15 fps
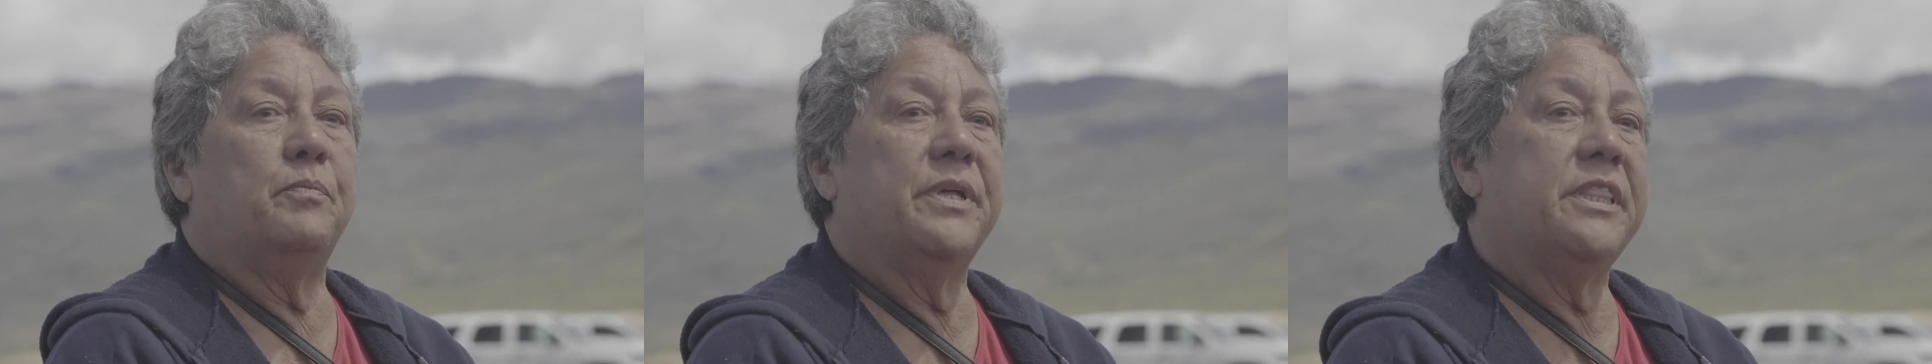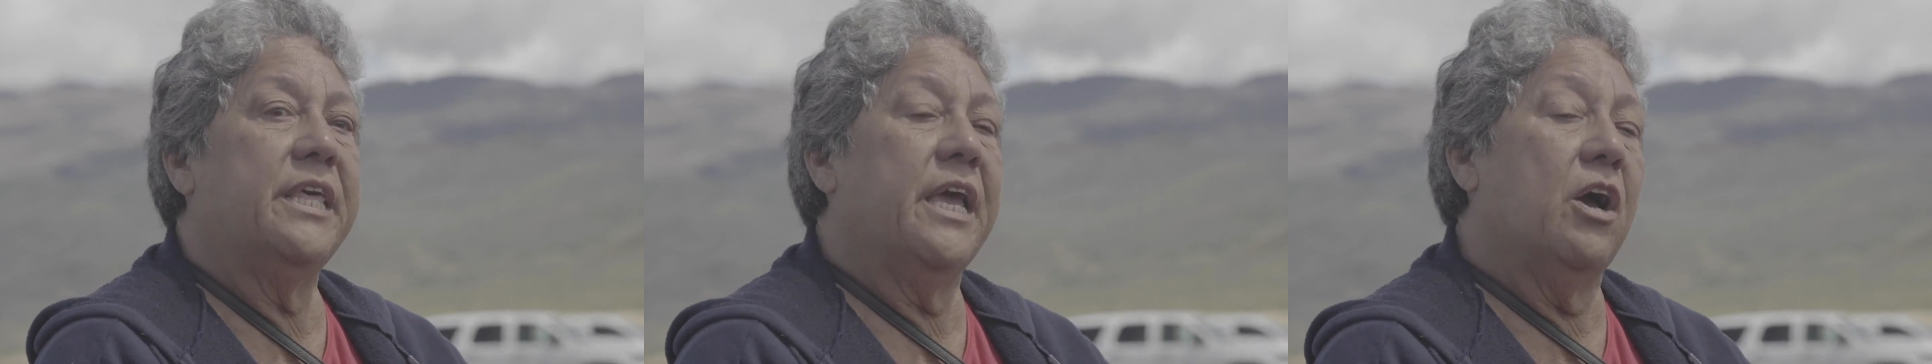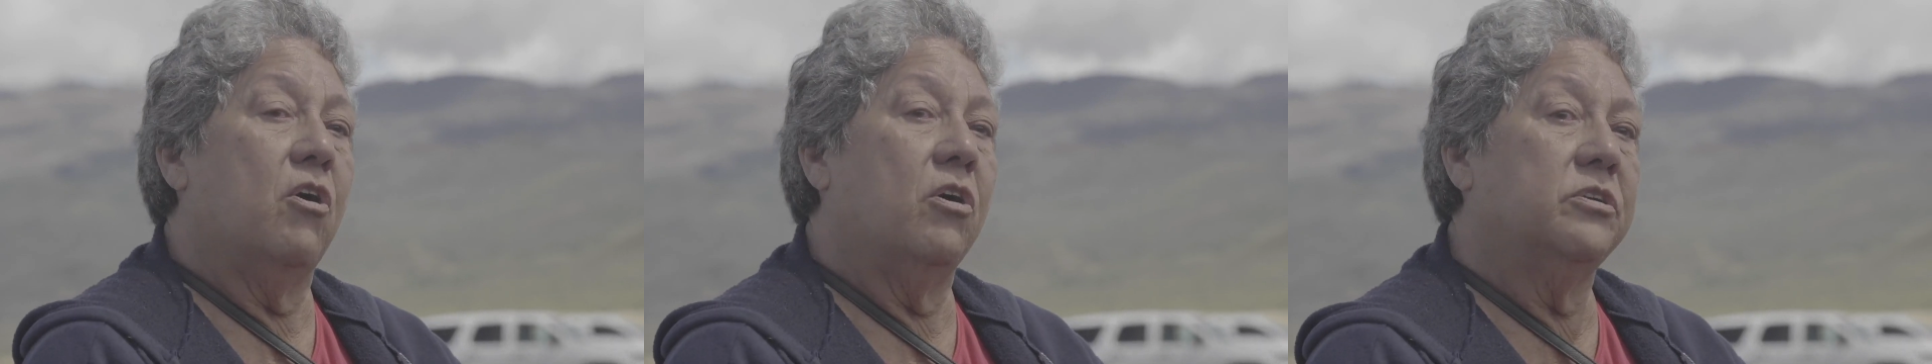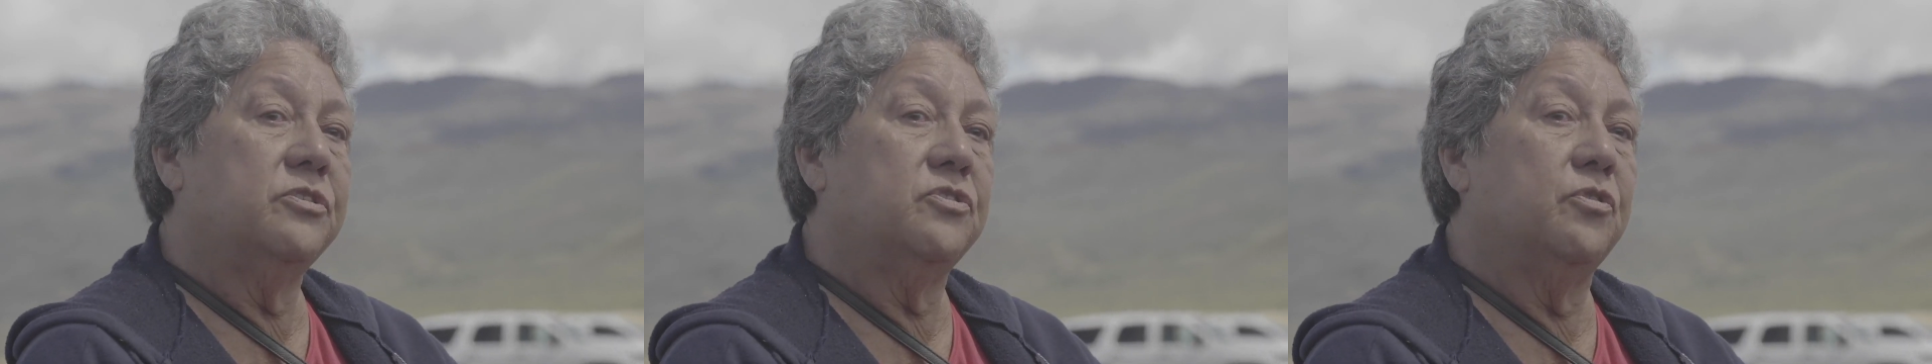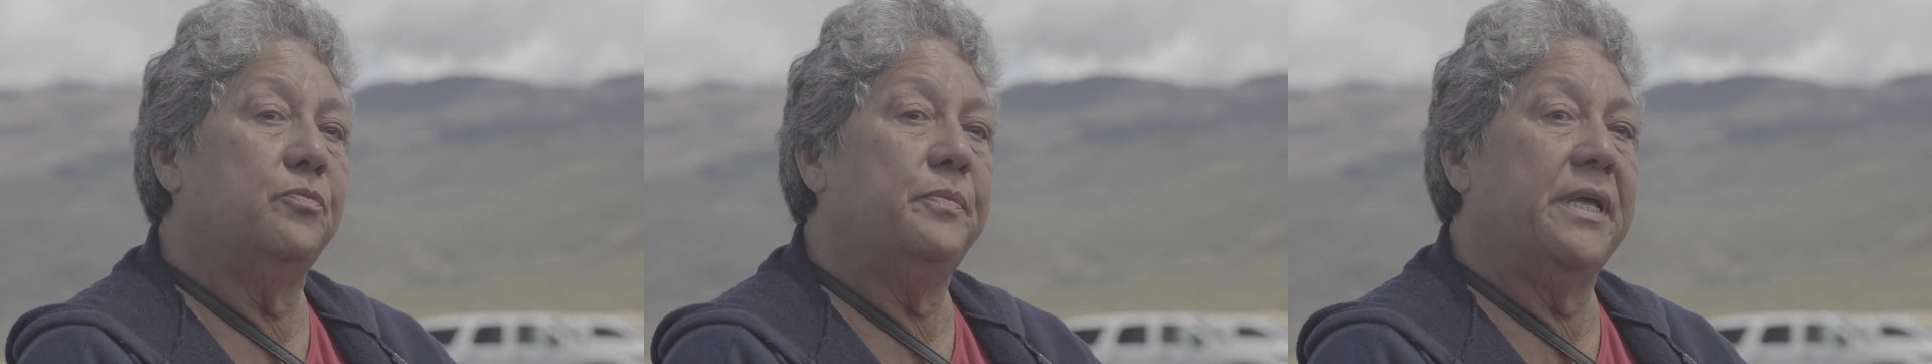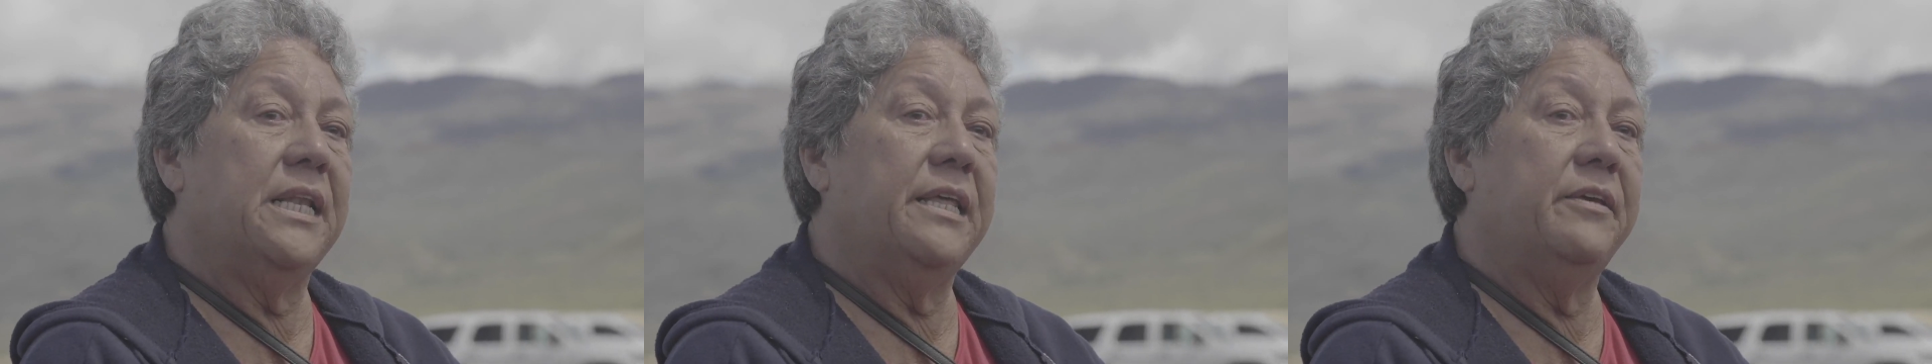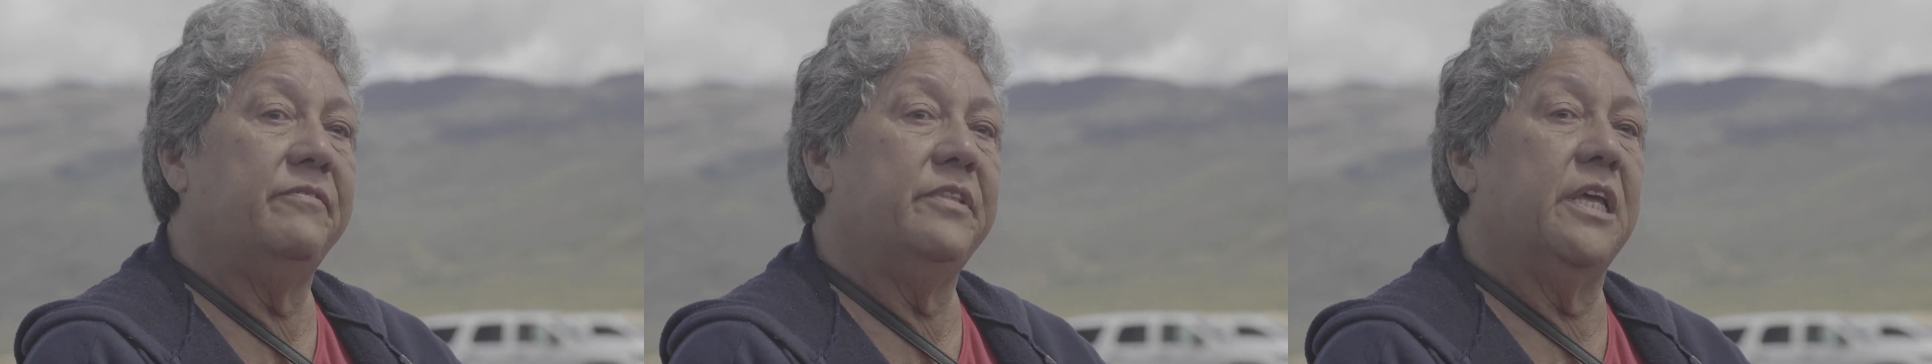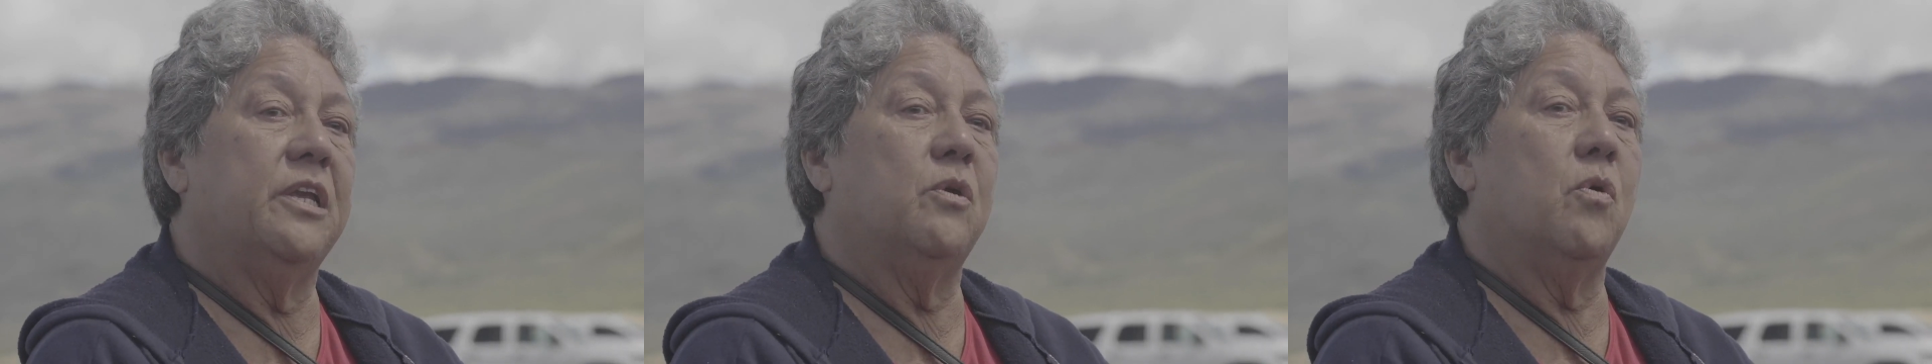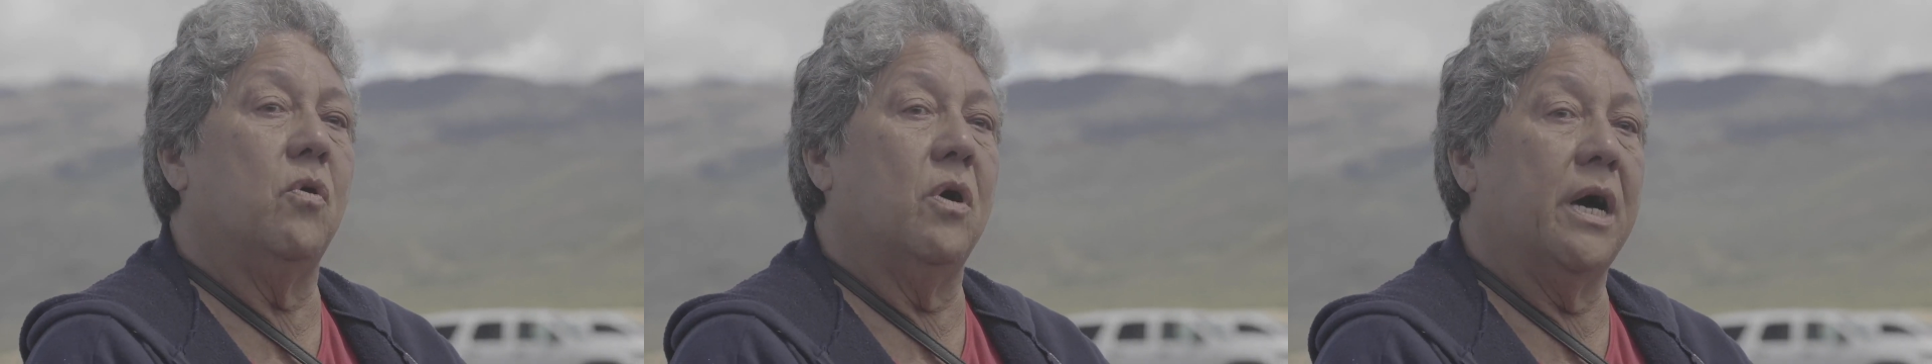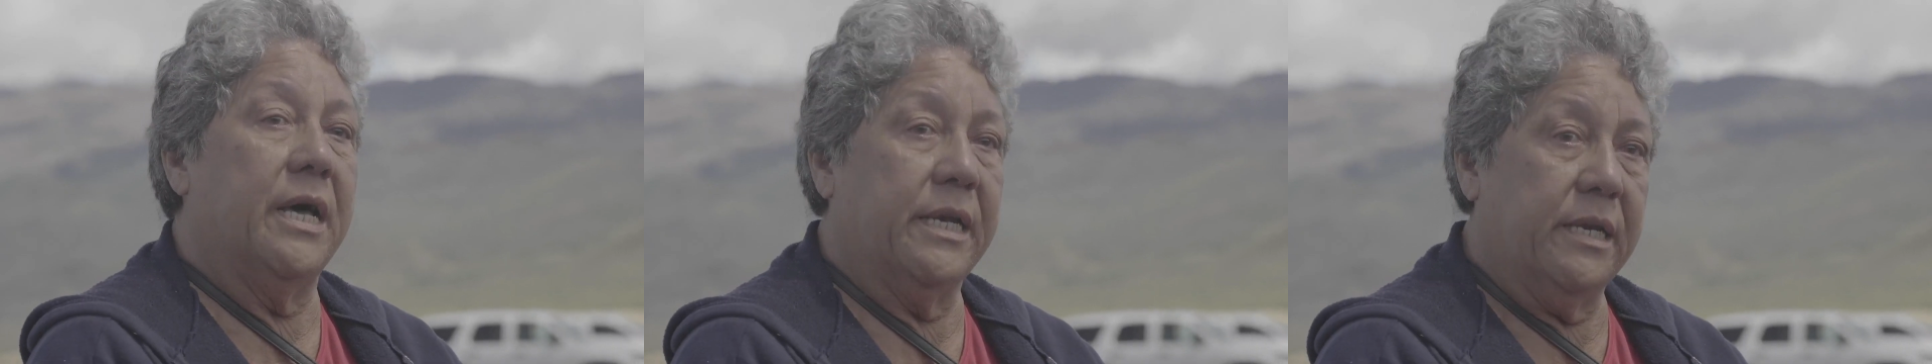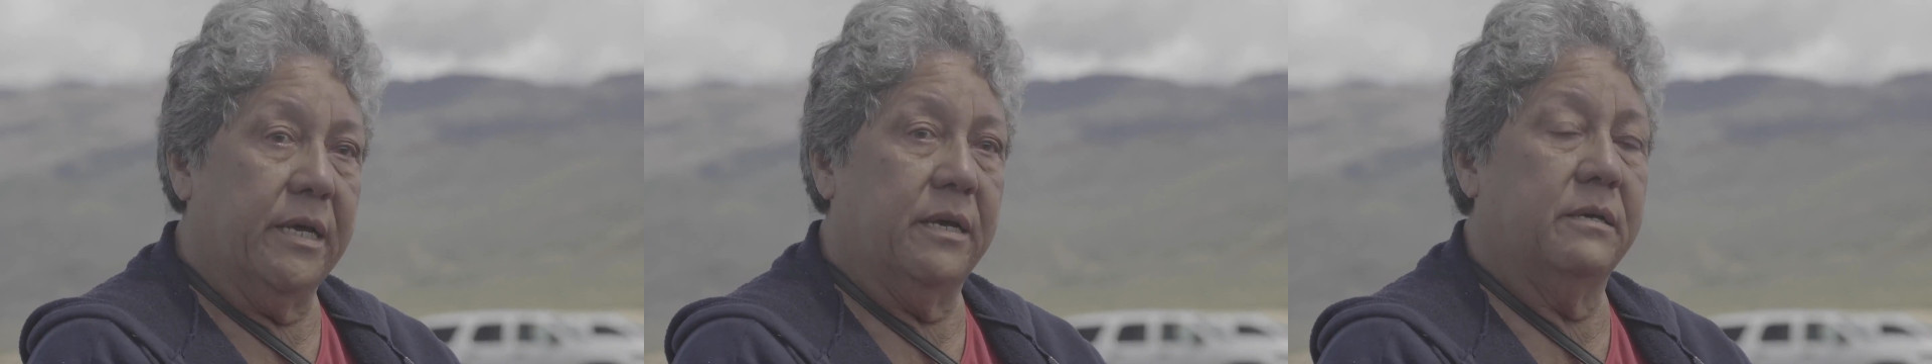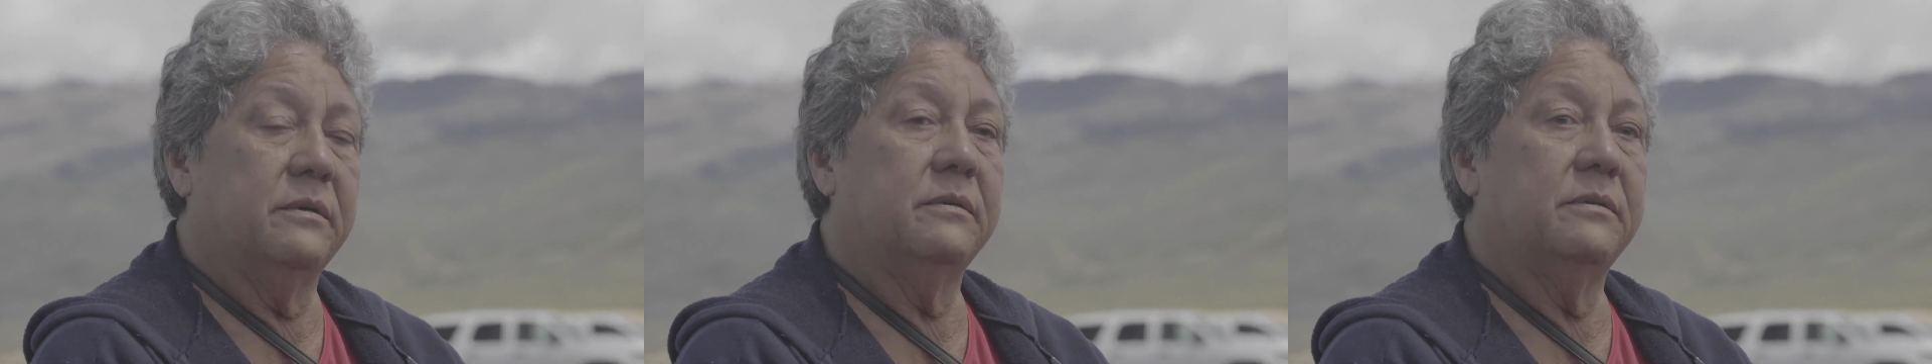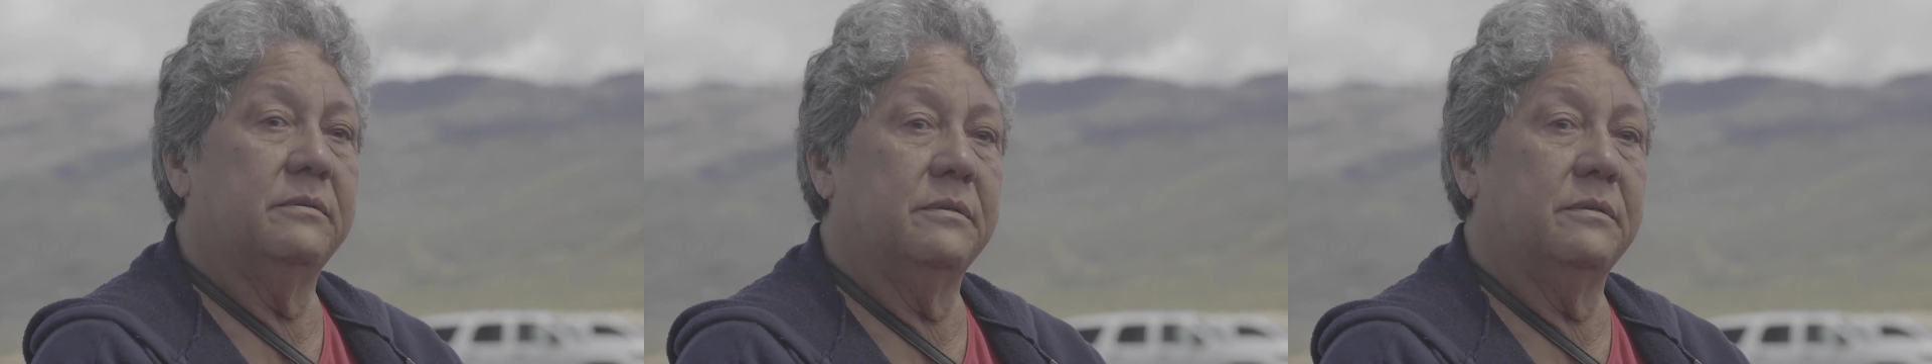But they also believed in ohana.